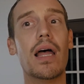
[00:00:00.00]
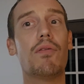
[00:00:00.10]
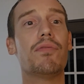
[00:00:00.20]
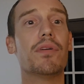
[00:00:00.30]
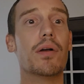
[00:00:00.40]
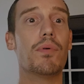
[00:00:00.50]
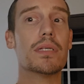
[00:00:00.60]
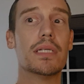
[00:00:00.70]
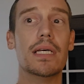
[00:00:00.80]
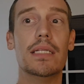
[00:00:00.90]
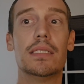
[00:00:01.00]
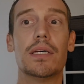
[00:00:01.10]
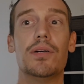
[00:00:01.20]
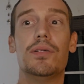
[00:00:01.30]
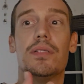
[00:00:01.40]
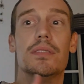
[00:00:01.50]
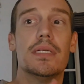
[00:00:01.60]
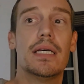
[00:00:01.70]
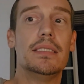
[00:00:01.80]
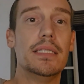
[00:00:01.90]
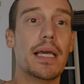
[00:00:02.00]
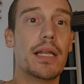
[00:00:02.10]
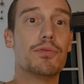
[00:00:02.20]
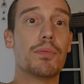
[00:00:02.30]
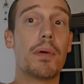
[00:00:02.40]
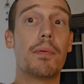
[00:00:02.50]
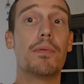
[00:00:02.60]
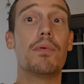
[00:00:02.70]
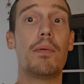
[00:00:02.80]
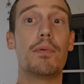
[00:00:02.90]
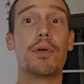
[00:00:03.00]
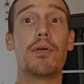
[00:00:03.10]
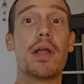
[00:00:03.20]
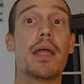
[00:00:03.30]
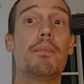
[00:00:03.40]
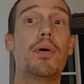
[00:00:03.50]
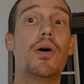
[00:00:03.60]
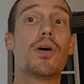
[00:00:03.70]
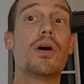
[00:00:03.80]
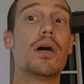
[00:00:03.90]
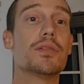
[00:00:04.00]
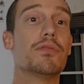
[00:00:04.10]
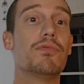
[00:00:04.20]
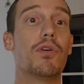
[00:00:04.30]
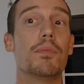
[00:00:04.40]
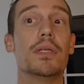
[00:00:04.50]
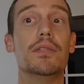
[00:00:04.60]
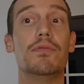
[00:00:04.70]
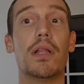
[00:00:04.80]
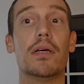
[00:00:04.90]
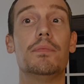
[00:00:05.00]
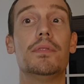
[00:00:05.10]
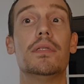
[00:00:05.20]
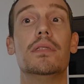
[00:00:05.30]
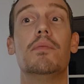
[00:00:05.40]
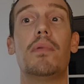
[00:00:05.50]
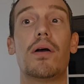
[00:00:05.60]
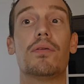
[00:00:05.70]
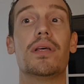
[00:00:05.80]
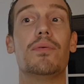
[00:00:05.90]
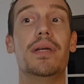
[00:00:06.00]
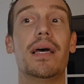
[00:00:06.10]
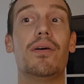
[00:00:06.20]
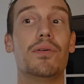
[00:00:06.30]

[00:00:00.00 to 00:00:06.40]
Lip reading: However, it wasn't until the 1980s when Robert McCrae and Paul Costa formally developed the model that we now